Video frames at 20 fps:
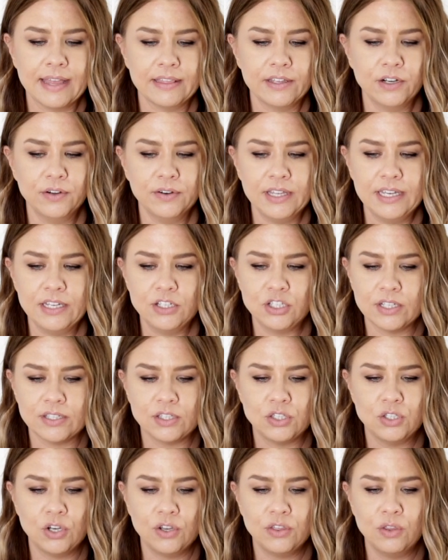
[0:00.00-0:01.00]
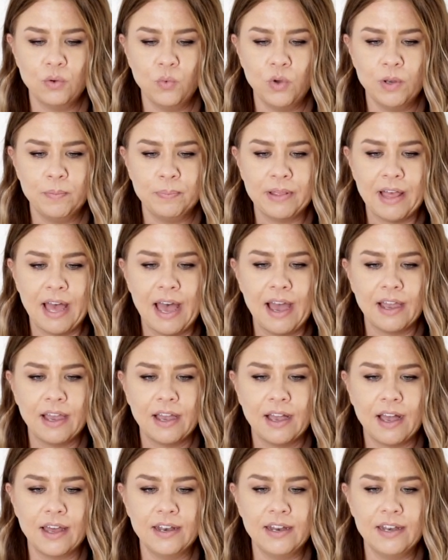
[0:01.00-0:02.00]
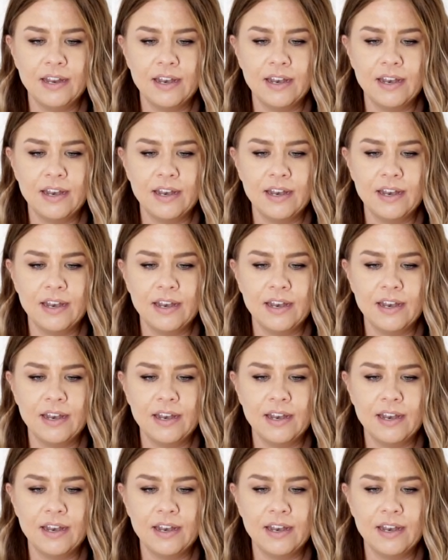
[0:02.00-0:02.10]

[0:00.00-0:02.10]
literally just took the wood plaque, cut it